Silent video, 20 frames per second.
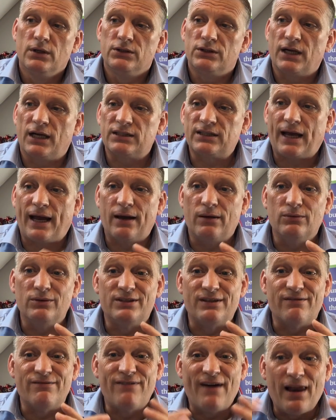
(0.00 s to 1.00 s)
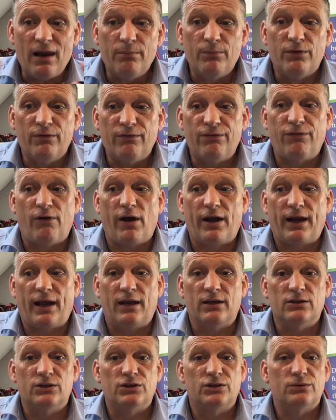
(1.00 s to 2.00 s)
So that's how development
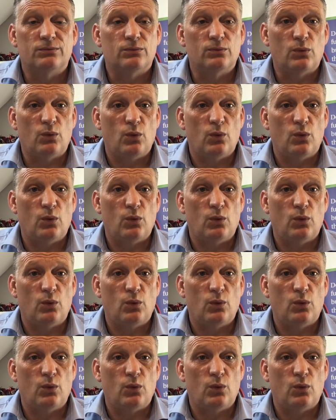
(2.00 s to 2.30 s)
finance